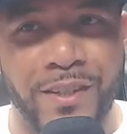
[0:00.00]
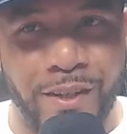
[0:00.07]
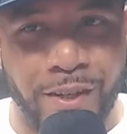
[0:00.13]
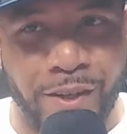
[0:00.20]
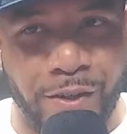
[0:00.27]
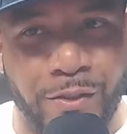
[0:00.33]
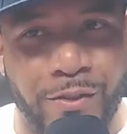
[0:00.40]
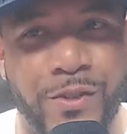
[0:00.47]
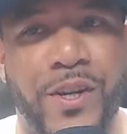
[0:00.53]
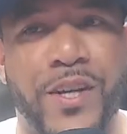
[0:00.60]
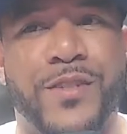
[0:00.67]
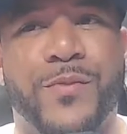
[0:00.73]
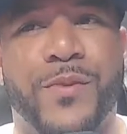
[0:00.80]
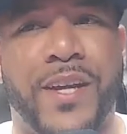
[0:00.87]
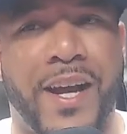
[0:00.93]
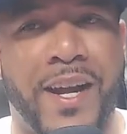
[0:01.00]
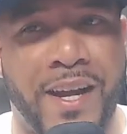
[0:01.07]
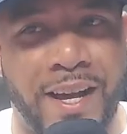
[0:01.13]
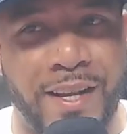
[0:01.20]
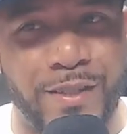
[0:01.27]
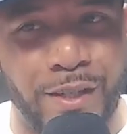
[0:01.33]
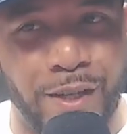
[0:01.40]
Oh, trust me, I
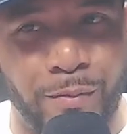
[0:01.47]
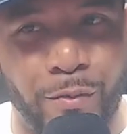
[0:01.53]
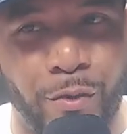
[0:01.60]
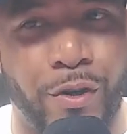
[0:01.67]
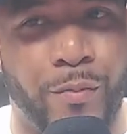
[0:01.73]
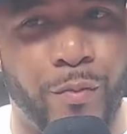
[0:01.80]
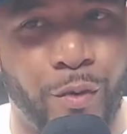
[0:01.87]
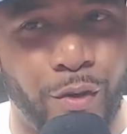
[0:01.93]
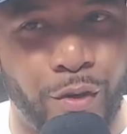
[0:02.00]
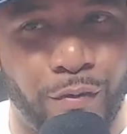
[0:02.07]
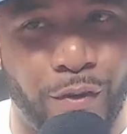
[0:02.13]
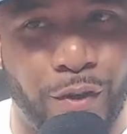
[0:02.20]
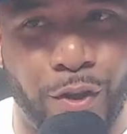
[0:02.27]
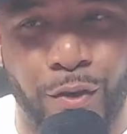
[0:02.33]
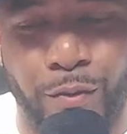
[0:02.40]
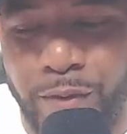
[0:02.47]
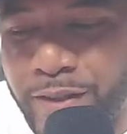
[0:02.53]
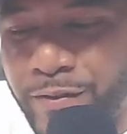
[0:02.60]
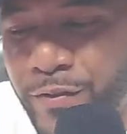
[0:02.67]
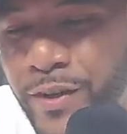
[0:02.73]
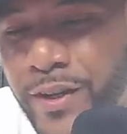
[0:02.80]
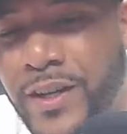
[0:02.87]
got something on the board for you, my
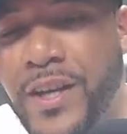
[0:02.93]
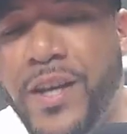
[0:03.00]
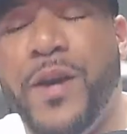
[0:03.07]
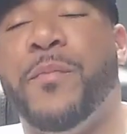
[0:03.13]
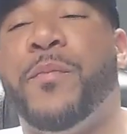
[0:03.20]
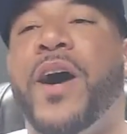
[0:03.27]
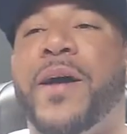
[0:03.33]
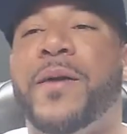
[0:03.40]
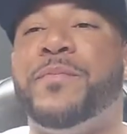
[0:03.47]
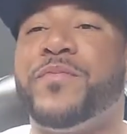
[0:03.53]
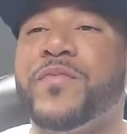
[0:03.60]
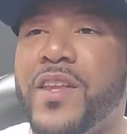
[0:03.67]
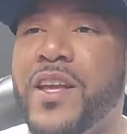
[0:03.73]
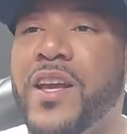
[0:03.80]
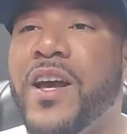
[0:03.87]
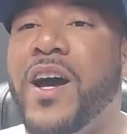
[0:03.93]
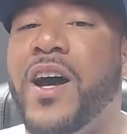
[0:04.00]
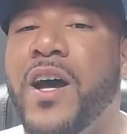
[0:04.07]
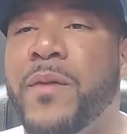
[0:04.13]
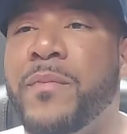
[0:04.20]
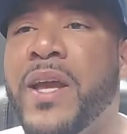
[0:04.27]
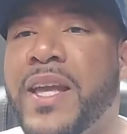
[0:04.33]
friend. But
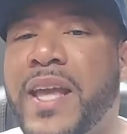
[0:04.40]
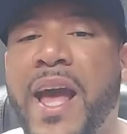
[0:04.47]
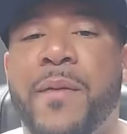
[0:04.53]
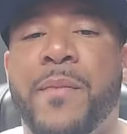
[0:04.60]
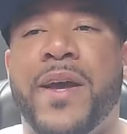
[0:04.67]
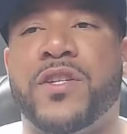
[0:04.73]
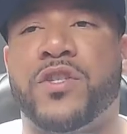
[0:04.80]
yeah, man.